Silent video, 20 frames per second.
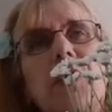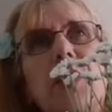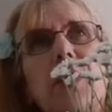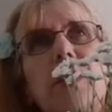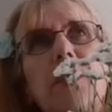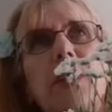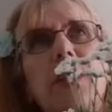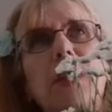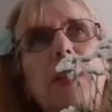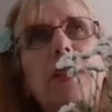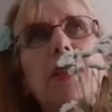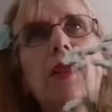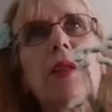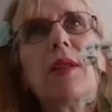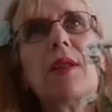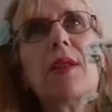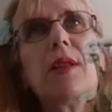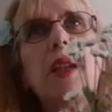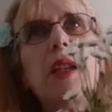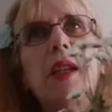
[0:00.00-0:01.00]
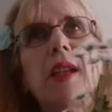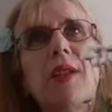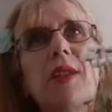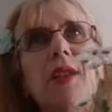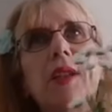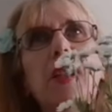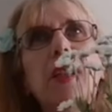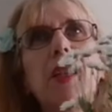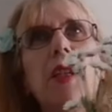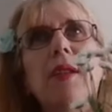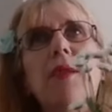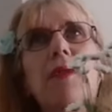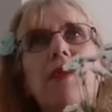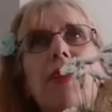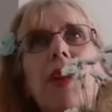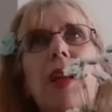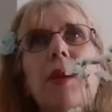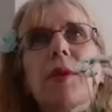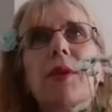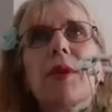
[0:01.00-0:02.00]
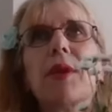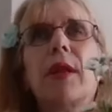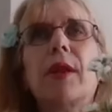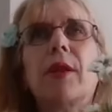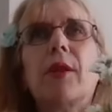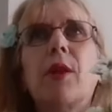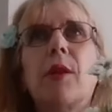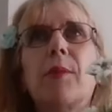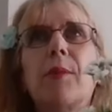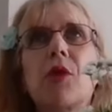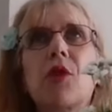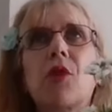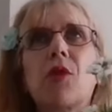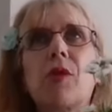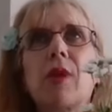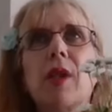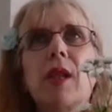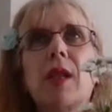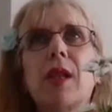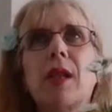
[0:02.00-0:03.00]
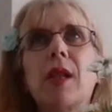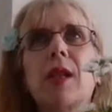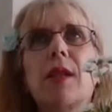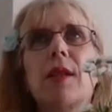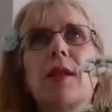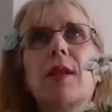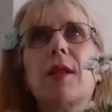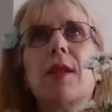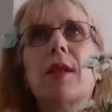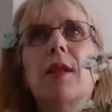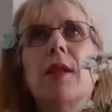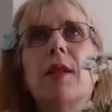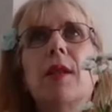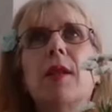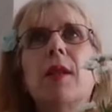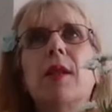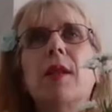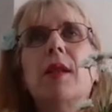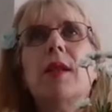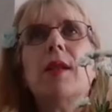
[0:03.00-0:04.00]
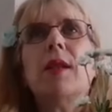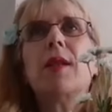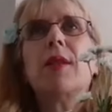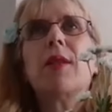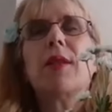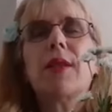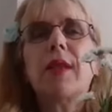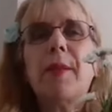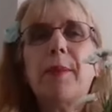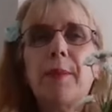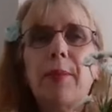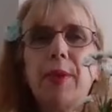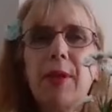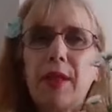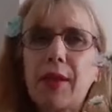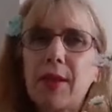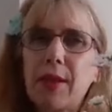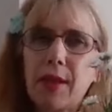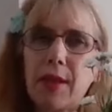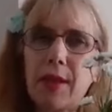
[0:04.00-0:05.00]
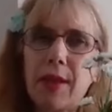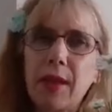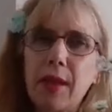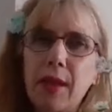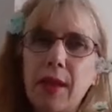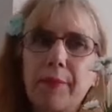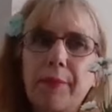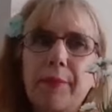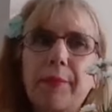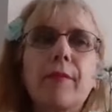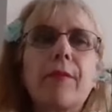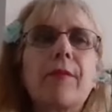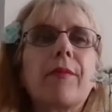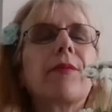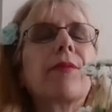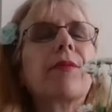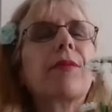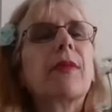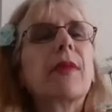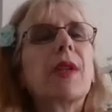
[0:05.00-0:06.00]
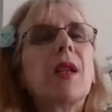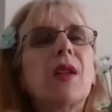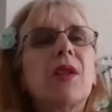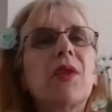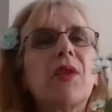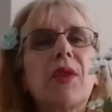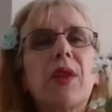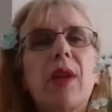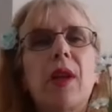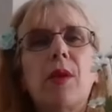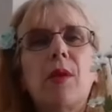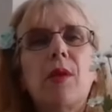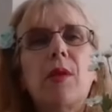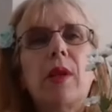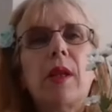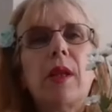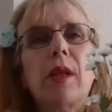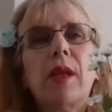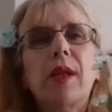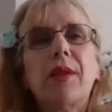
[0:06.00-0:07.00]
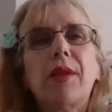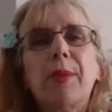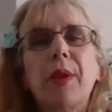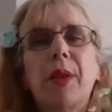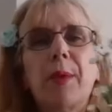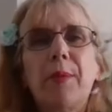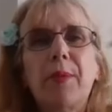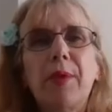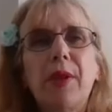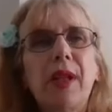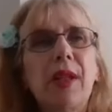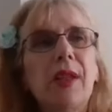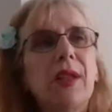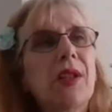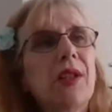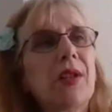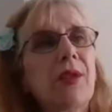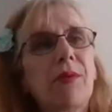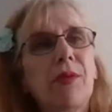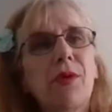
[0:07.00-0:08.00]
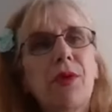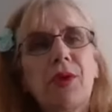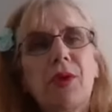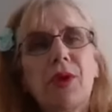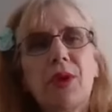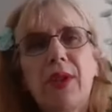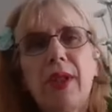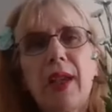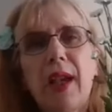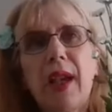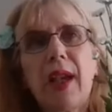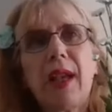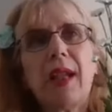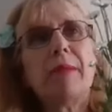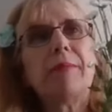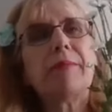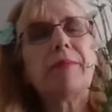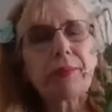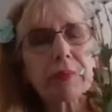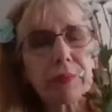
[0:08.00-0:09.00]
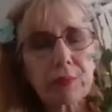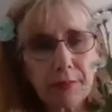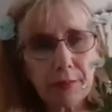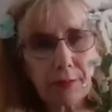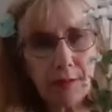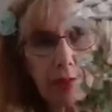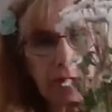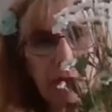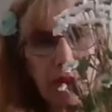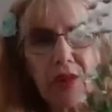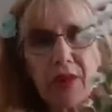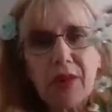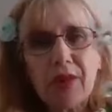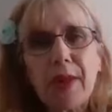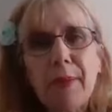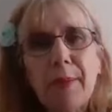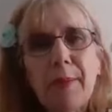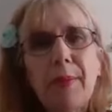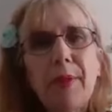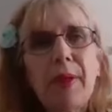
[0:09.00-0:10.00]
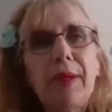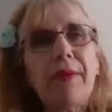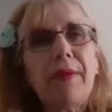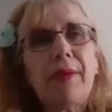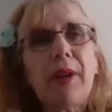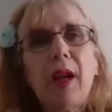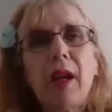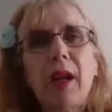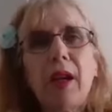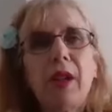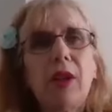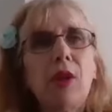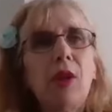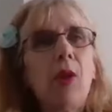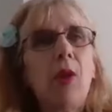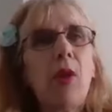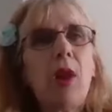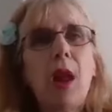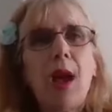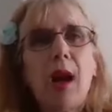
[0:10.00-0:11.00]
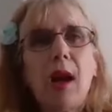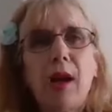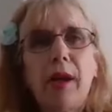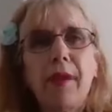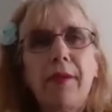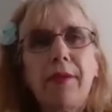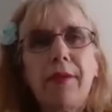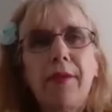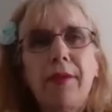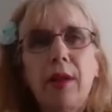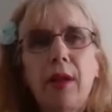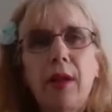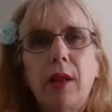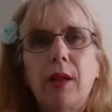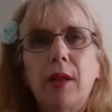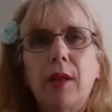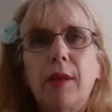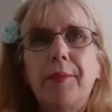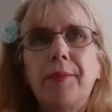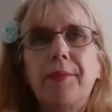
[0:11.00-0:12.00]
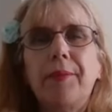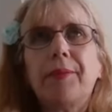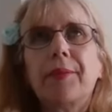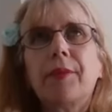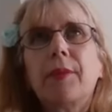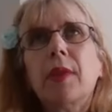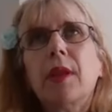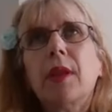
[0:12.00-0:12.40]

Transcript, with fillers: so this daisy in flower psychometry is simplicity. So he's bringing this through today to simplify your life. Um,